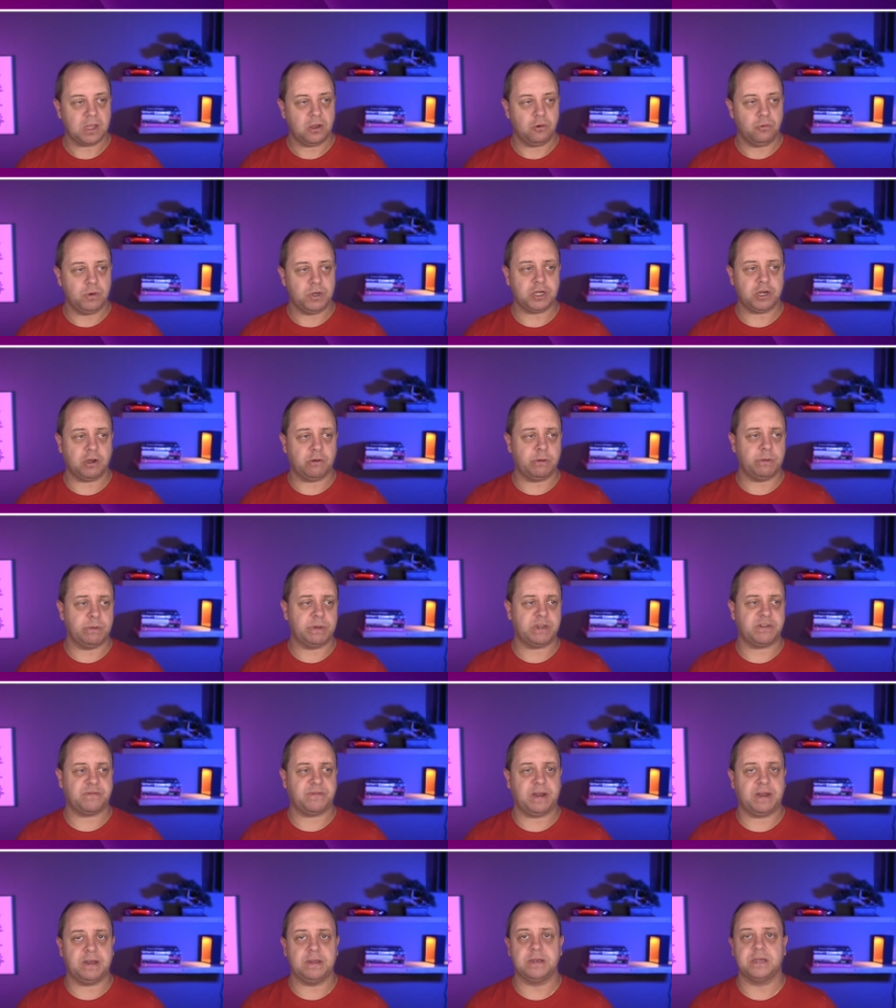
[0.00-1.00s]
which I always
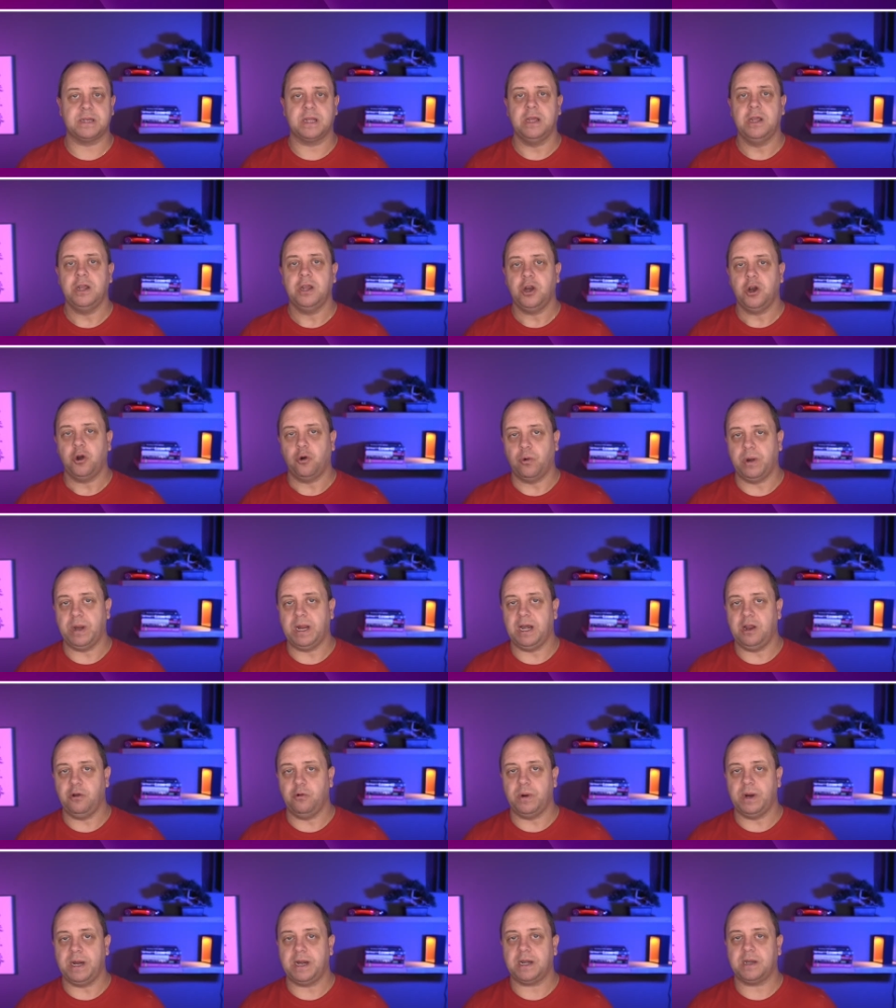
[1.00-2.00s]
found
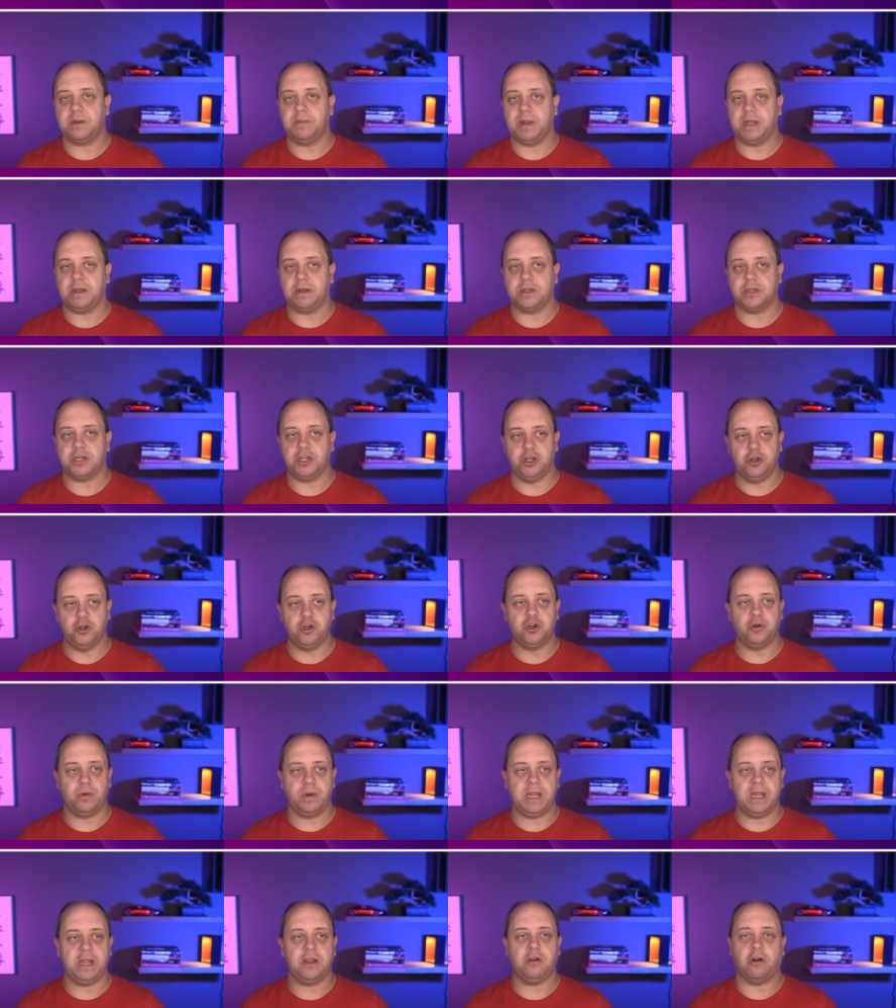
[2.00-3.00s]
really weird because
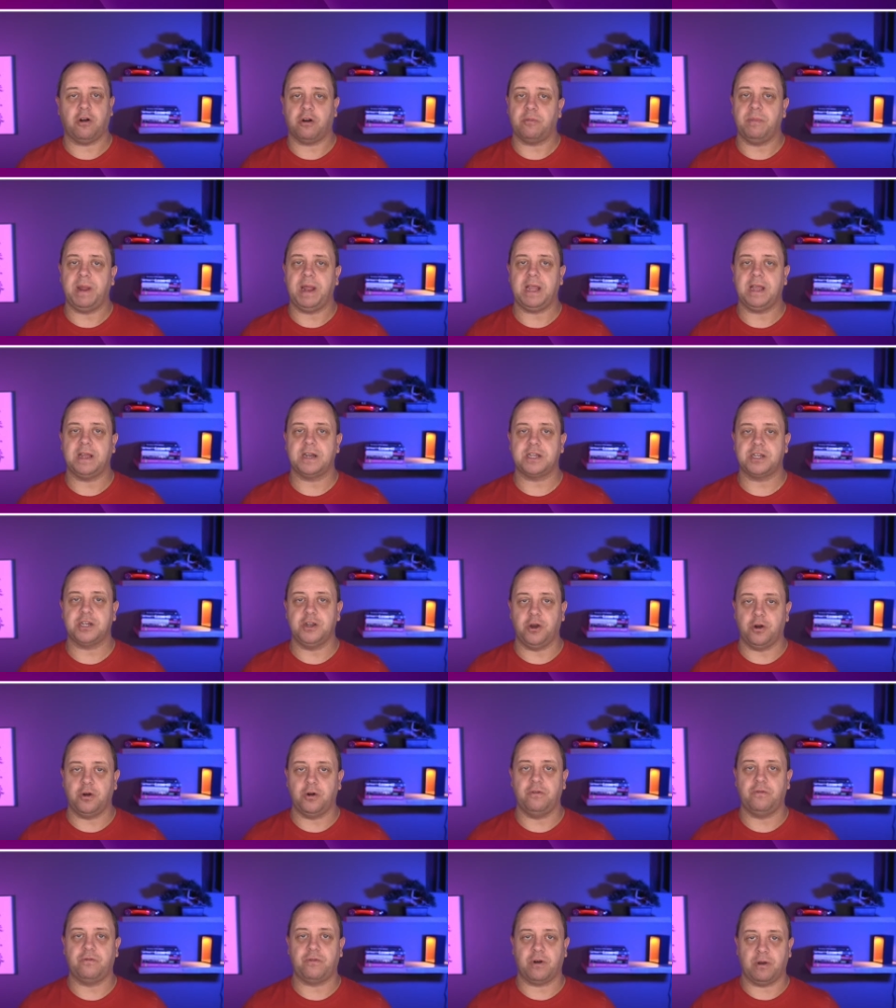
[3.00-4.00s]
usually car makers
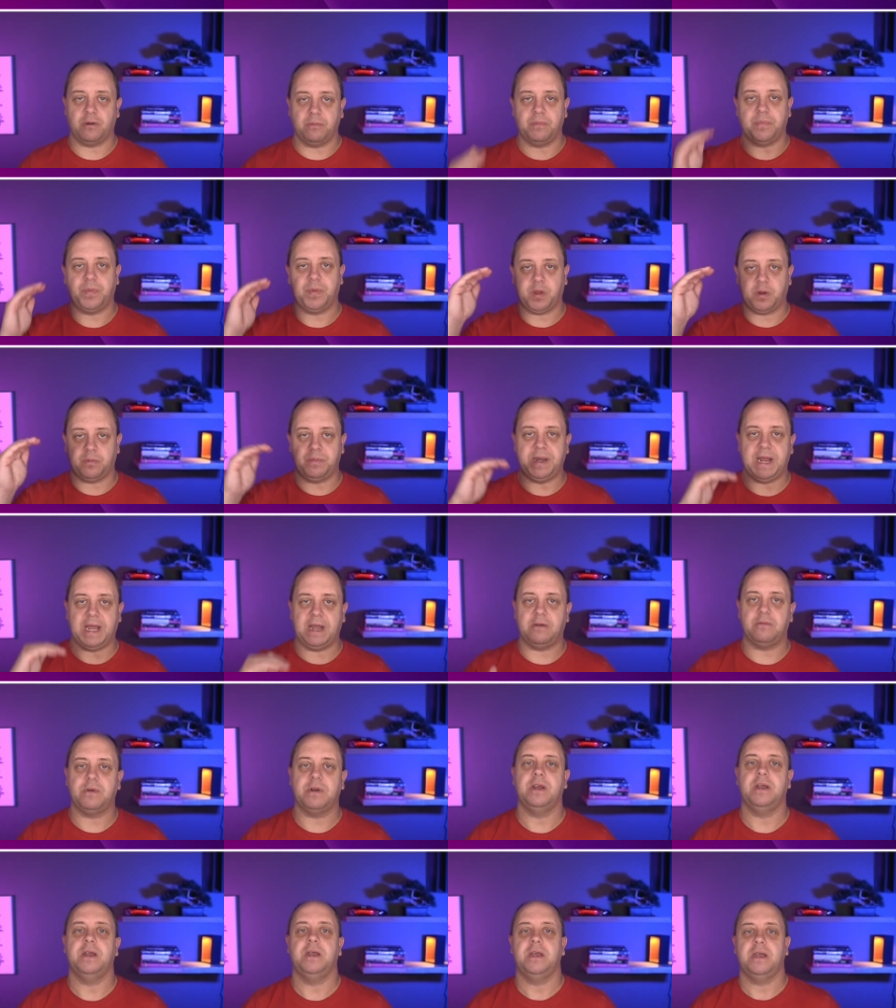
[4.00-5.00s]
go from top
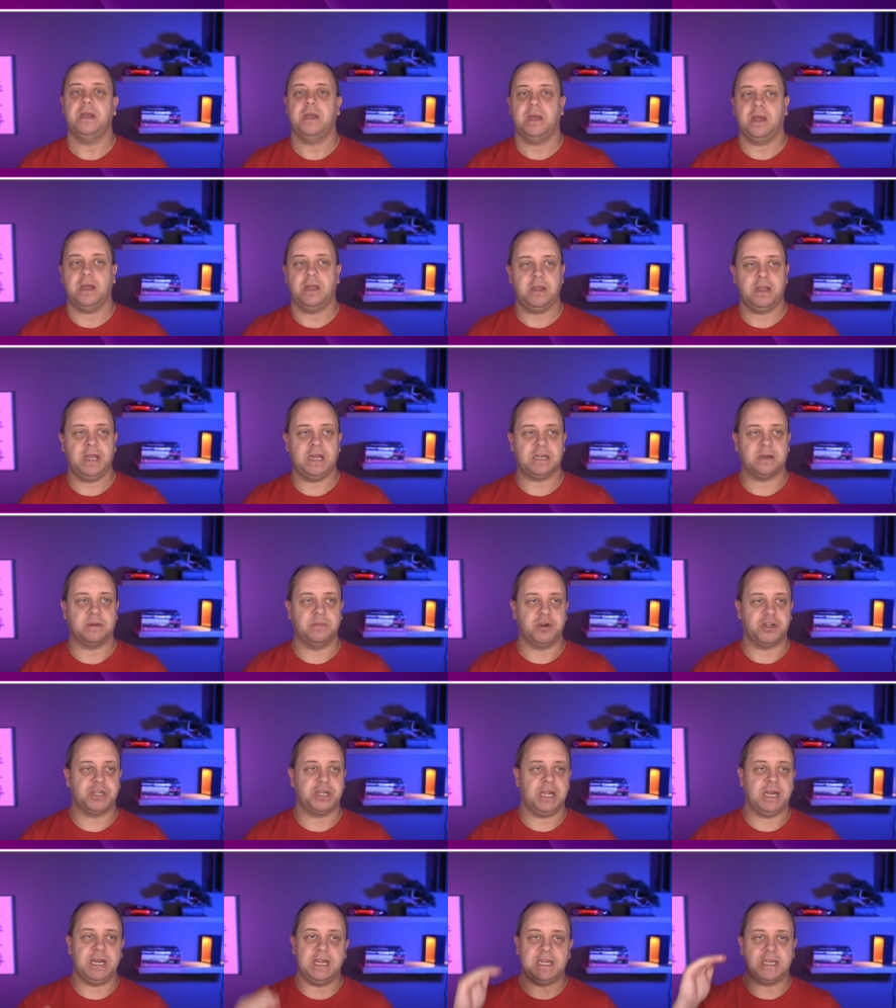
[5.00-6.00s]
down uh, you got the
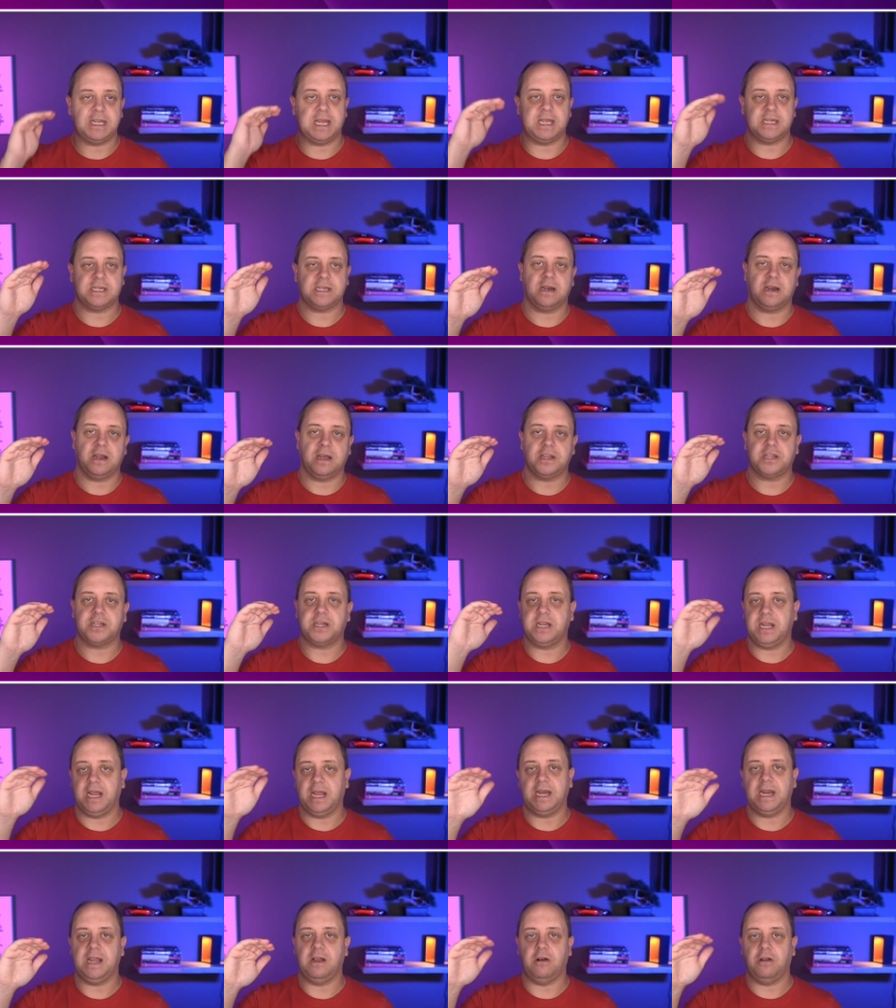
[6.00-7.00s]
Mercedes S-Class
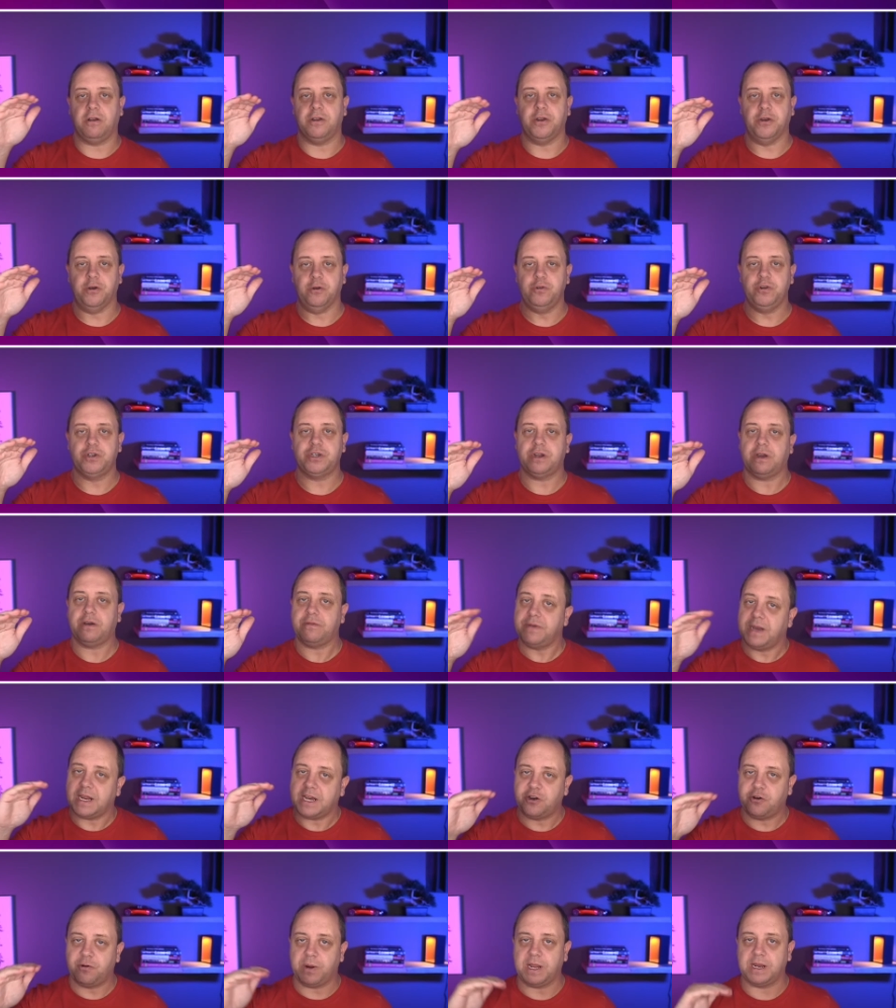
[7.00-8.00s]
getting all the new stuff
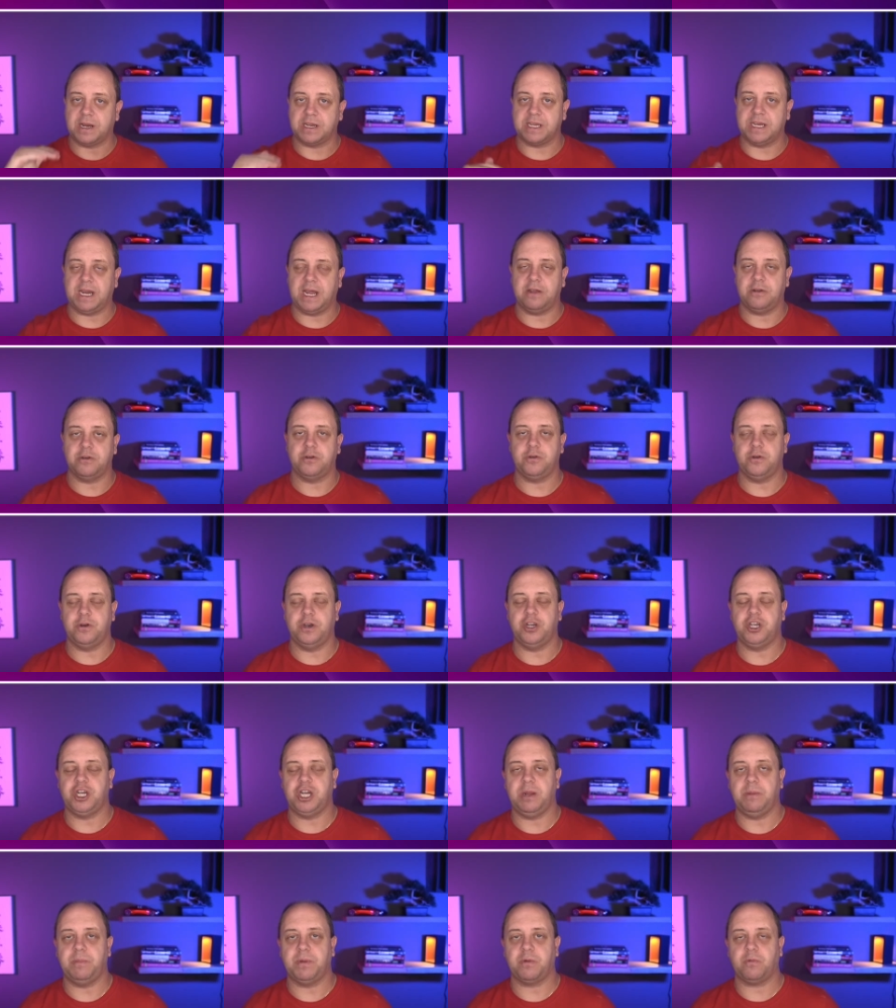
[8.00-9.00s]
that trickles down to the
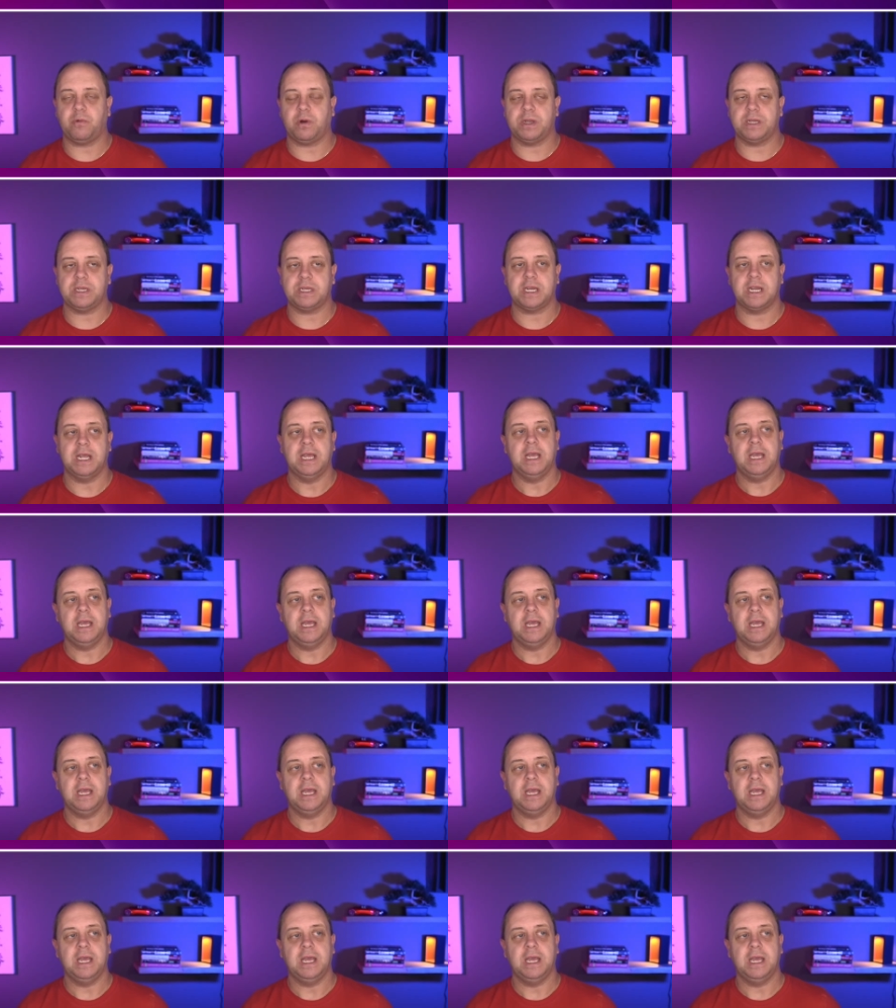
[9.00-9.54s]
cheaper ones.